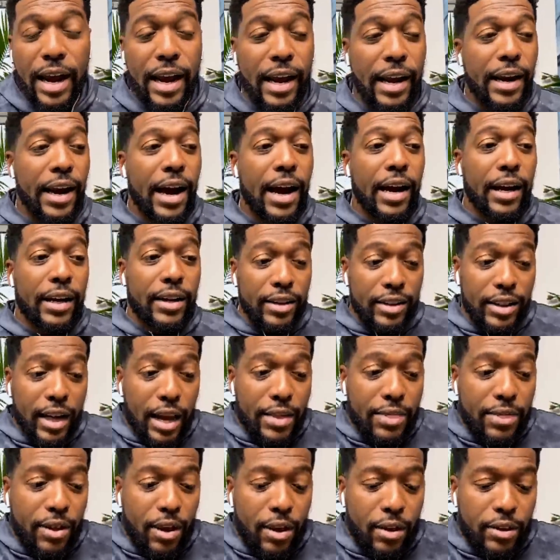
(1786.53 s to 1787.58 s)
And I, because
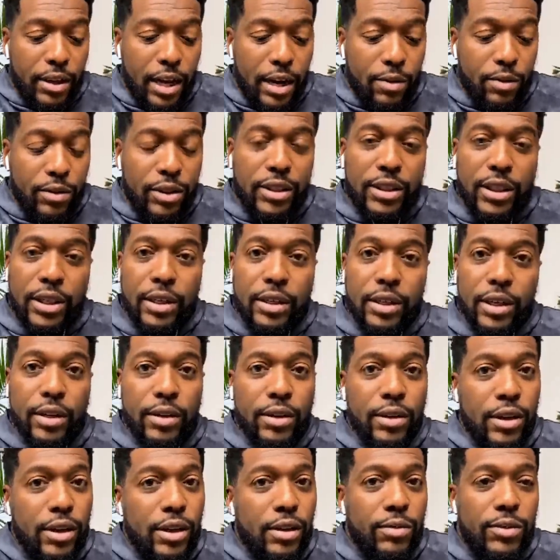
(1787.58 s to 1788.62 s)
I thought that was it.
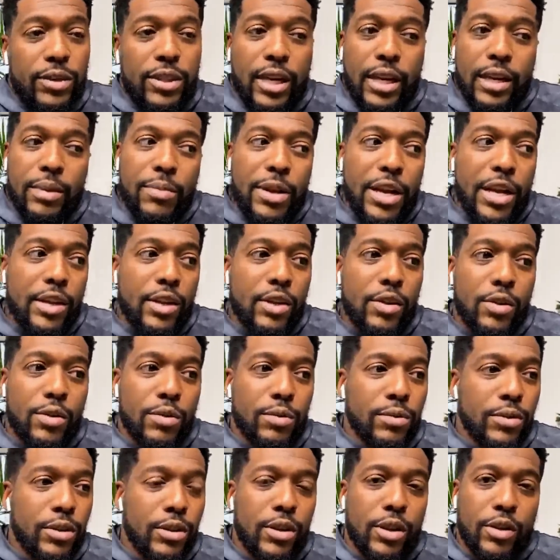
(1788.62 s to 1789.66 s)
Now Glen was like, "Man, you are
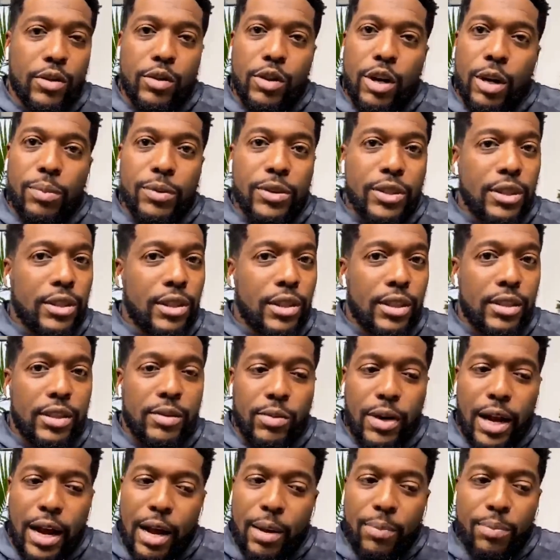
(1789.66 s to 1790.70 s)
gonna, you know, you're opposite of
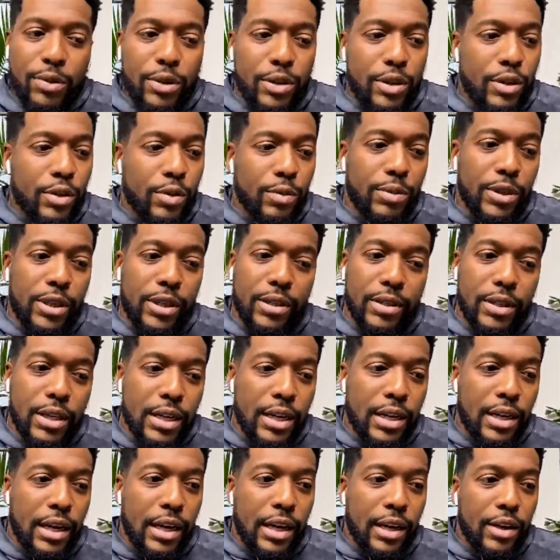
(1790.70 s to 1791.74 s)
this Hopper. You're gonna be
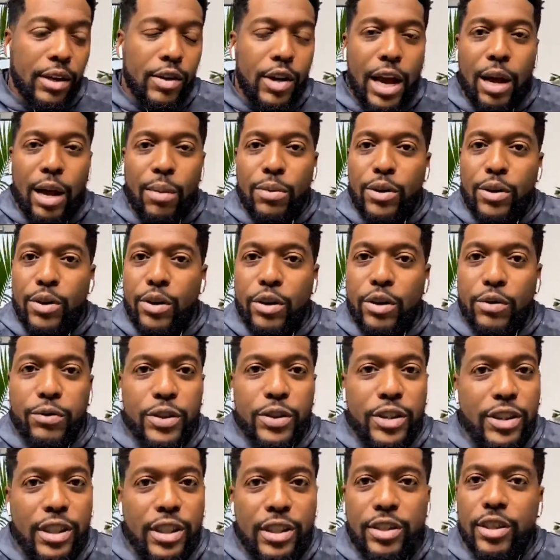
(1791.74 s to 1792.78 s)
in Albuquerque
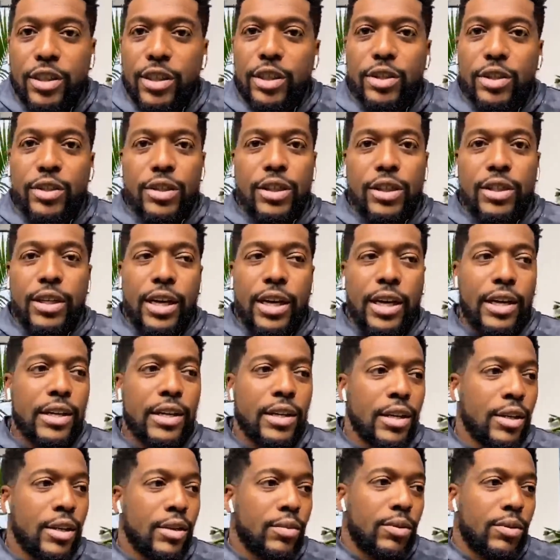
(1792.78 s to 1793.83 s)
for six years." And
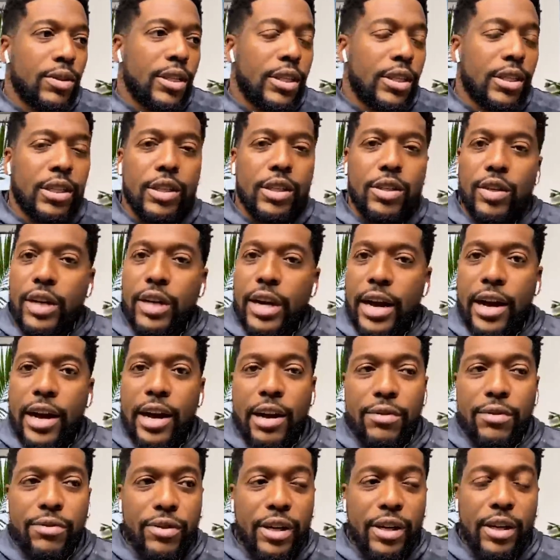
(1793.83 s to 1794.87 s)
uh, we did a year and a
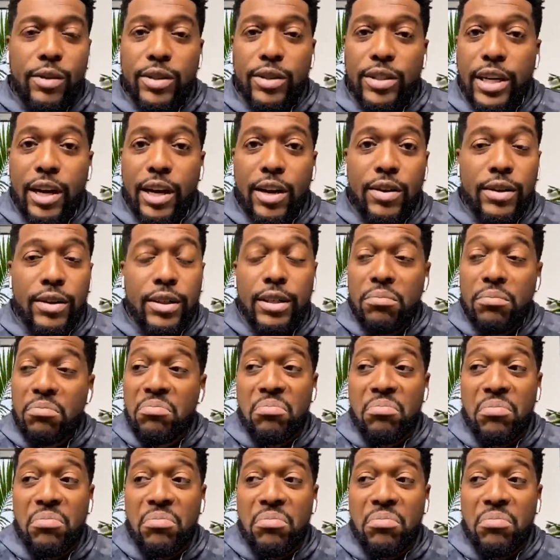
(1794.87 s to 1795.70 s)
half, and I was out.